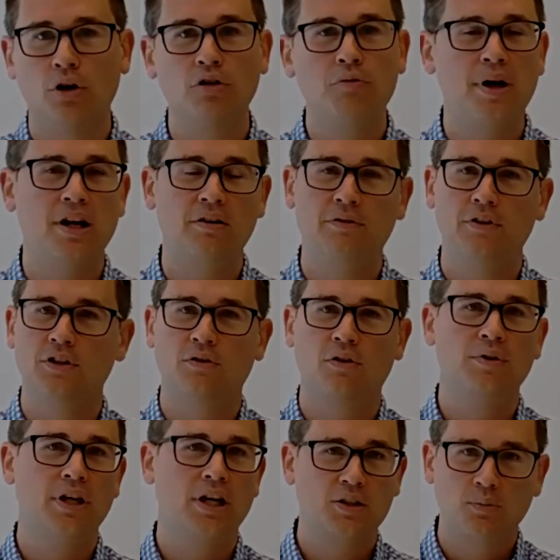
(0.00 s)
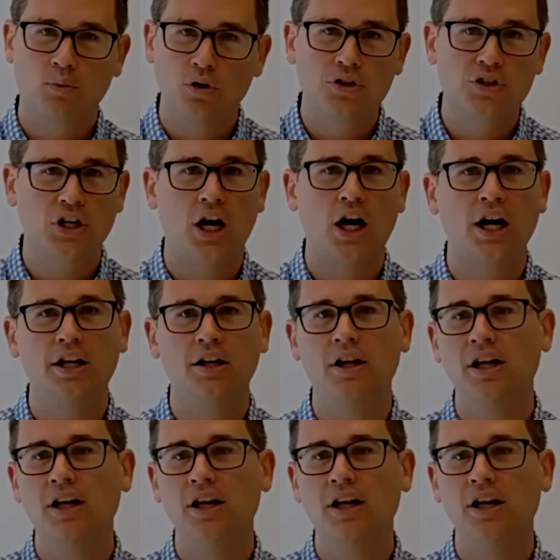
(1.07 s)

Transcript: growth benefits from the export side.